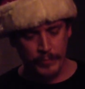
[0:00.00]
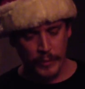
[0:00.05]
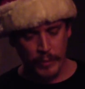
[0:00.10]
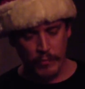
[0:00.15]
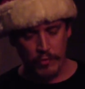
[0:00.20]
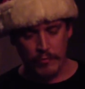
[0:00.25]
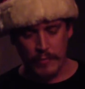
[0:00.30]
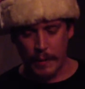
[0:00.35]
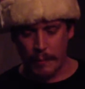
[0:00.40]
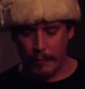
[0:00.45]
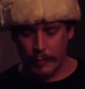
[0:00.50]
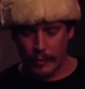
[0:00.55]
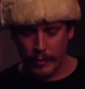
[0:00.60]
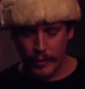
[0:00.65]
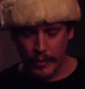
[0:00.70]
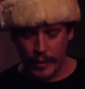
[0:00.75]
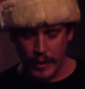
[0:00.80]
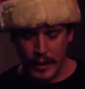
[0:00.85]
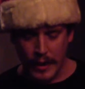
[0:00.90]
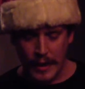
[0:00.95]
Remember,
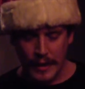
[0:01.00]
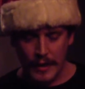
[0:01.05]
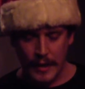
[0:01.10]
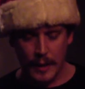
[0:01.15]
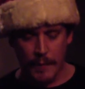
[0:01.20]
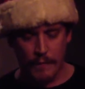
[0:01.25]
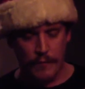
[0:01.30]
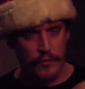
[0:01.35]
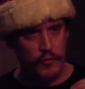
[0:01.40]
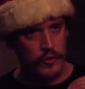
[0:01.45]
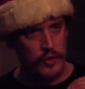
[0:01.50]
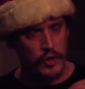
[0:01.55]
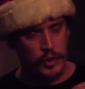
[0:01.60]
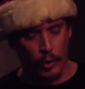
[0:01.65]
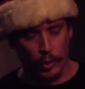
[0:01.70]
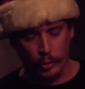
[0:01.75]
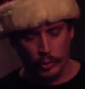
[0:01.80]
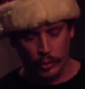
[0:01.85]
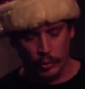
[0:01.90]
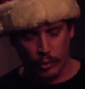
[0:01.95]
aim for the
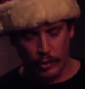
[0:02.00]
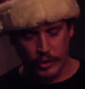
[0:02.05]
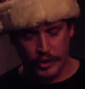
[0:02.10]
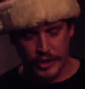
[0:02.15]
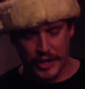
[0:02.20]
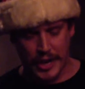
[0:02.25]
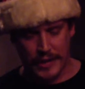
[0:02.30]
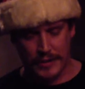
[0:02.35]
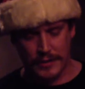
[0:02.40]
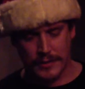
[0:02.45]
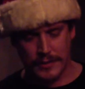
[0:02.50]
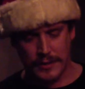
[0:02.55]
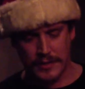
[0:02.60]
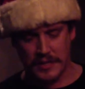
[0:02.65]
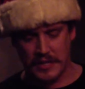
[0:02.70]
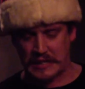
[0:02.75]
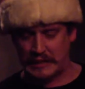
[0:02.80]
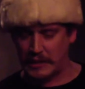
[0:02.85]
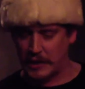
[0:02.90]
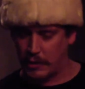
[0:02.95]
shoulder or chest.
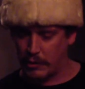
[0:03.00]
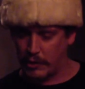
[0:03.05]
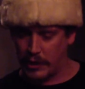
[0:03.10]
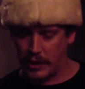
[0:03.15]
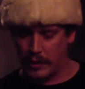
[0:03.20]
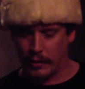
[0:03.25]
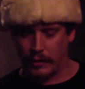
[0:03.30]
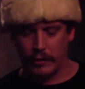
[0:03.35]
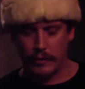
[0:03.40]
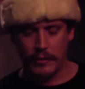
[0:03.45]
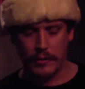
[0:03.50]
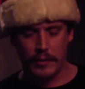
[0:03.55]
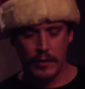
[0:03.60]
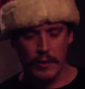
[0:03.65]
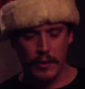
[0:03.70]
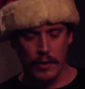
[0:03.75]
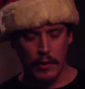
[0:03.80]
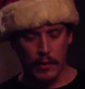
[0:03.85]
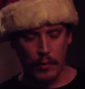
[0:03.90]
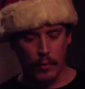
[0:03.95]
It's a cleaner kill.
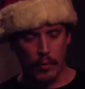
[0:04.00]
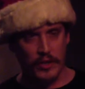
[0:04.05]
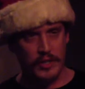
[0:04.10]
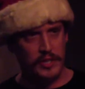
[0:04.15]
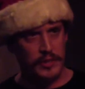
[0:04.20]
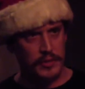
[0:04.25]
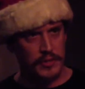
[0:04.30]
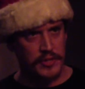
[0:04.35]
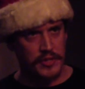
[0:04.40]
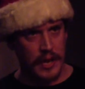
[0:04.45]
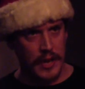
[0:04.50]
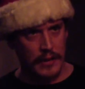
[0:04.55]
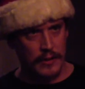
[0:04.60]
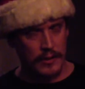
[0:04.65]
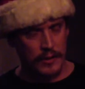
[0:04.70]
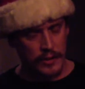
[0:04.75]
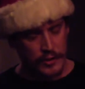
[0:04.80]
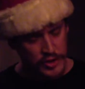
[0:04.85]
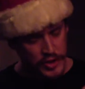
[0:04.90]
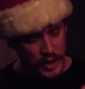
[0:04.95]
Once you're set,
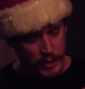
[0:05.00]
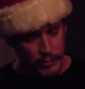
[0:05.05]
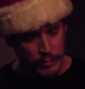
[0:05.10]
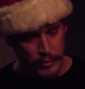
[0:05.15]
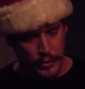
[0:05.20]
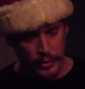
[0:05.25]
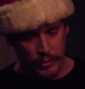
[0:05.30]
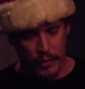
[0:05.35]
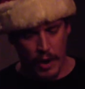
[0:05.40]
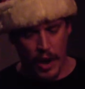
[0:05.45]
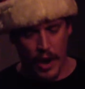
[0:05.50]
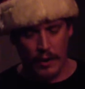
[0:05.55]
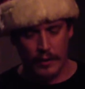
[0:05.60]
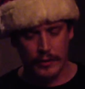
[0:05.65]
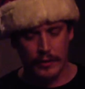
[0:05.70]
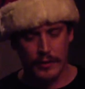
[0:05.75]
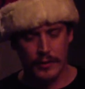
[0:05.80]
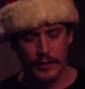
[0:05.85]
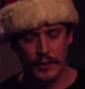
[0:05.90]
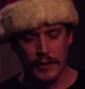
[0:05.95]
chamber your round.
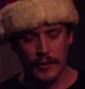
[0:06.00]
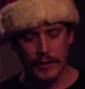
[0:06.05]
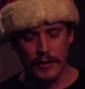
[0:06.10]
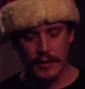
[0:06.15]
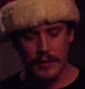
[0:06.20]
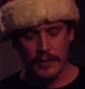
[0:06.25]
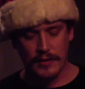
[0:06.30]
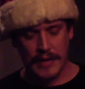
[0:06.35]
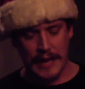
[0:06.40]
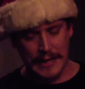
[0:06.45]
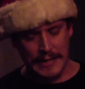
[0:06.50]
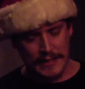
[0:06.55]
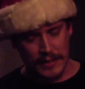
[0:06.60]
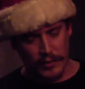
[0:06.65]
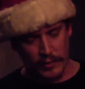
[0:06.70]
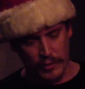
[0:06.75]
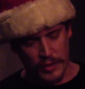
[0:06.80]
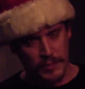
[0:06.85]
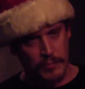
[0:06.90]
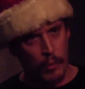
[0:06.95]
Dad
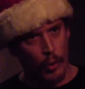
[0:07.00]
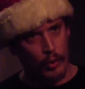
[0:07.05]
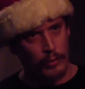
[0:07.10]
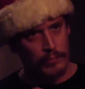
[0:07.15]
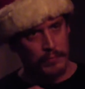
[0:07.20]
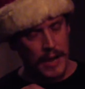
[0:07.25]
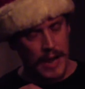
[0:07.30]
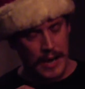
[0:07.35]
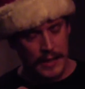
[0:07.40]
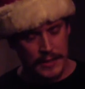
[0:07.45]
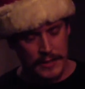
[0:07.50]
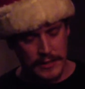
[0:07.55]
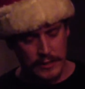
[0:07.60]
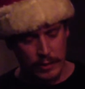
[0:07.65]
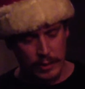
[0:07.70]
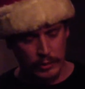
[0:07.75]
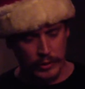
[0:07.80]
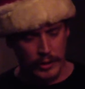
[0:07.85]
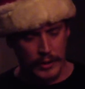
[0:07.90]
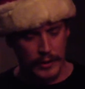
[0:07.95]
slid his bolt back
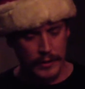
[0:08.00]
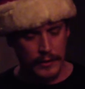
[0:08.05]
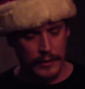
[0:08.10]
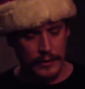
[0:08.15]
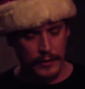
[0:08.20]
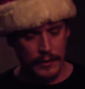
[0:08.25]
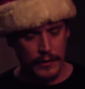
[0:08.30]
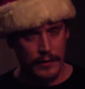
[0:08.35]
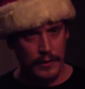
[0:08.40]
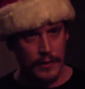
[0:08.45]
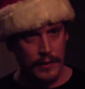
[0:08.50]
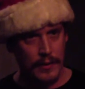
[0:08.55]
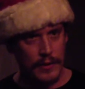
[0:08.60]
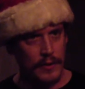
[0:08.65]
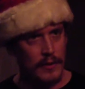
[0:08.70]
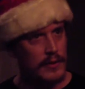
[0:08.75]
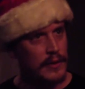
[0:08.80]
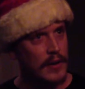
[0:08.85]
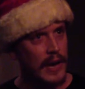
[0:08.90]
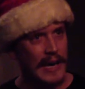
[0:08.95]
slowly.
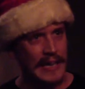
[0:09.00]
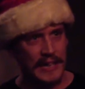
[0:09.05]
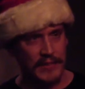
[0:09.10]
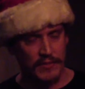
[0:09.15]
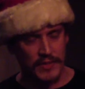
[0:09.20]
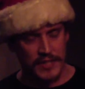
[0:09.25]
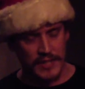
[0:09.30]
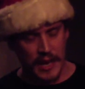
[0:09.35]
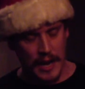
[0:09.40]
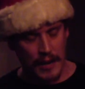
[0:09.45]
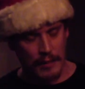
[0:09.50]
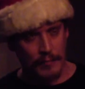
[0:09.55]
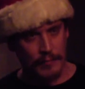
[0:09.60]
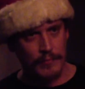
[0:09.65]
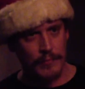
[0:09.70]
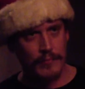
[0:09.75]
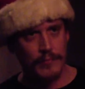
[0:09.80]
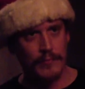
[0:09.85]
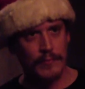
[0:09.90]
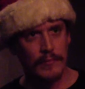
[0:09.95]
I did the same.
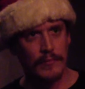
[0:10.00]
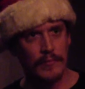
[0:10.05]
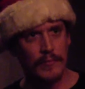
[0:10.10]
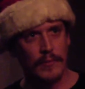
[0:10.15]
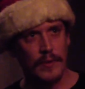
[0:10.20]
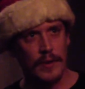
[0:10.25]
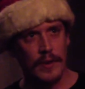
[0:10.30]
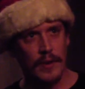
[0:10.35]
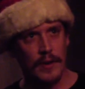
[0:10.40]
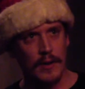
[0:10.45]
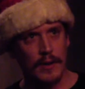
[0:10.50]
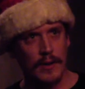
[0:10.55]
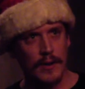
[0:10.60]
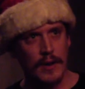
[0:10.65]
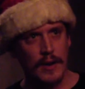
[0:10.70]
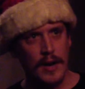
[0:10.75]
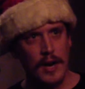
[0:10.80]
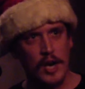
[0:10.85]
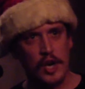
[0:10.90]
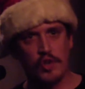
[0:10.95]

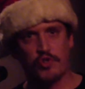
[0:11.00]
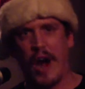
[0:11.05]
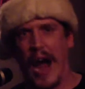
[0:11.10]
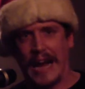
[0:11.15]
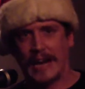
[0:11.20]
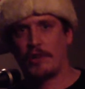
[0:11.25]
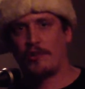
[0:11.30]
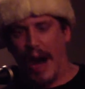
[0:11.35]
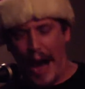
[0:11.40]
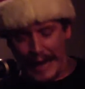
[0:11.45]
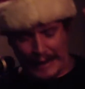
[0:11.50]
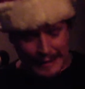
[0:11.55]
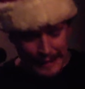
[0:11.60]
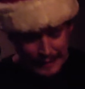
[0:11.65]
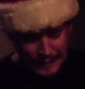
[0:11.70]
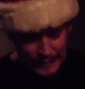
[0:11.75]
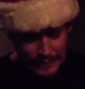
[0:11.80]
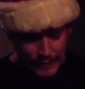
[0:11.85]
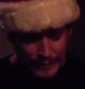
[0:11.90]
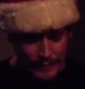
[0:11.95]
Crack, crack!
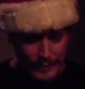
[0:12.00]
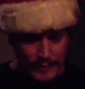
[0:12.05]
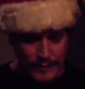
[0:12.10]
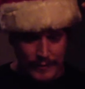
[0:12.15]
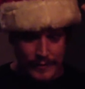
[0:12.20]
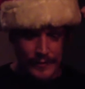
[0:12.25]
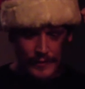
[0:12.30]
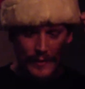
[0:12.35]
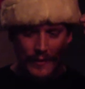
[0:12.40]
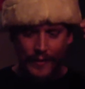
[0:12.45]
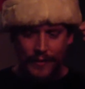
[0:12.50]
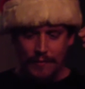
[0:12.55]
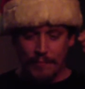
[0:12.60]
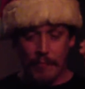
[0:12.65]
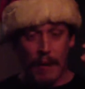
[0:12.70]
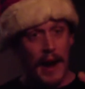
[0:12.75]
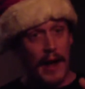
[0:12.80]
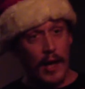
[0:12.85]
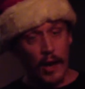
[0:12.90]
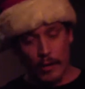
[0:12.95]

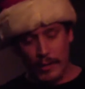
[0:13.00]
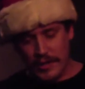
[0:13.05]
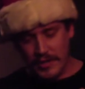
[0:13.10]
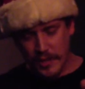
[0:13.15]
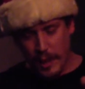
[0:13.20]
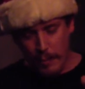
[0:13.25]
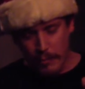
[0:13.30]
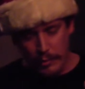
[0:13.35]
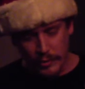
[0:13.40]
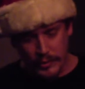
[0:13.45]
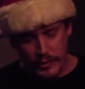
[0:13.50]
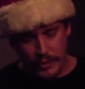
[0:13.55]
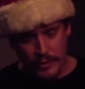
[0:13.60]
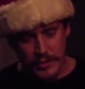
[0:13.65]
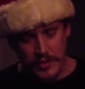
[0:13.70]
My elk stumbled 2